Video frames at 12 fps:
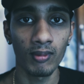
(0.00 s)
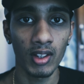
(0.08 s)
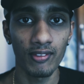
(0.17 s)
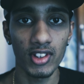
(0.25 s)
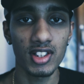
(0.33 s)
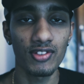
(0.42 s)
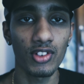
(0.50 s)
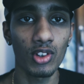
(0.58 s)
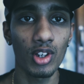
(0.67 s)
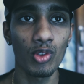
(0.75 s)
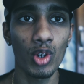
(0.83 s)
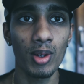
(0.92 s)
First of all,
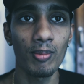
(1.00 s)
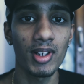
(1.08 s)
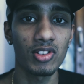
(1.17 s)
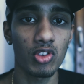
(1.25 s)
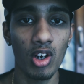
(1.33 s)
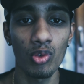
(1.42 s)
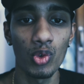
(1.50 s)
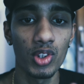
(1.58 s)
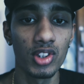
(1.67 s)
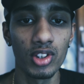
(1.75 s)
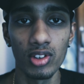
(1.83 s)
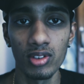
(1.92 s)
I want to mess around with
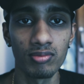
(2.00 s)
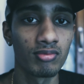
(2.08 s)
the